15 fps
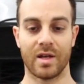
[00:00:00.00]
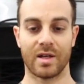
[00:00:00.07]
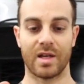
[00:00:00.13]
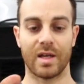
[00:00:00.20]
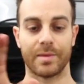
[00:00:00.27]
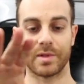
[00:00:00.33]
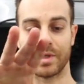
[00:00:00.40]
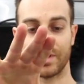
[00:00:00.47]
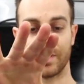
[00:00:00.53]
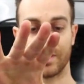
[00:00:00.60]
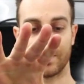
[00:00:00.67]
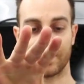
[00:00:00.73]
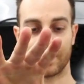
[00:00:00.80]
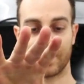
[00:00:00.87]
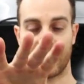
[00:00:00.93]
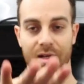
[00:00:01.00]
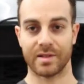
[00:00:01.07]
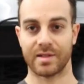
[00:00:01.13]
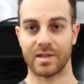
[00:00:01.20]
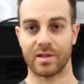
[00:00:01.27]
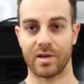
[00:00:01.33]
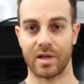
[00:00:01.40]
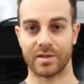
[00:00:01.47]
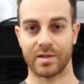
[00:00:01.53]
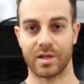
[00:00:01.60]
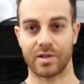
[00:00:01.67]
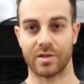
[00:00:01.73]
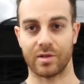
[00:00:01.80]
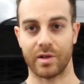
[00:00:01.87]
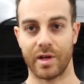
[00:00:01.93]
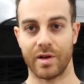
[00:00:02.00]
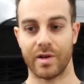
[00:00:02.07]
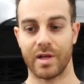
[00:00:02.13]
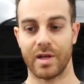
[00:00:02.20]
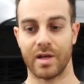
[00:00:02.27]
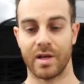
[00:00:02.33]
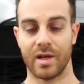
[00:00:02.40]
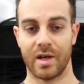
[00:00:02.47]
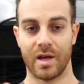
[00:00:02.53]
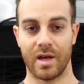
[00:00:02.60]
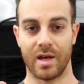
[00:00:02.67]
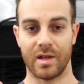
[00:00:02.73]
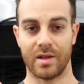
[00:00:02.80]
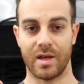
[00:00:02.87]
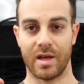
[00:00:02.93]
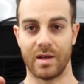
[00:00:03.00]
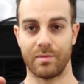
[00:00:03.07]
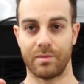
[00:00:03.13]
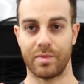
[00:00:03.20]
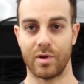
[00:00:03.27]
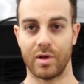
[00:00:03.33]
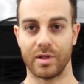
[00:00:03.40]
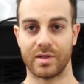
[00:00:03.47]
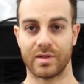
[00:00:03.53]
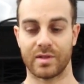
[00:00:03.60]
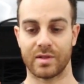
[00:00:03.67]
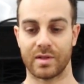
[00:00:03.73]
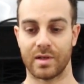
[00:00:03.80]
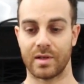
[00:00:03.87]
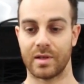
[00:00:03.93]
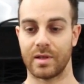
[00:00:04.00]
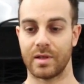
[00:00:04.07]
keeps a constant cross-sectional area, and then puts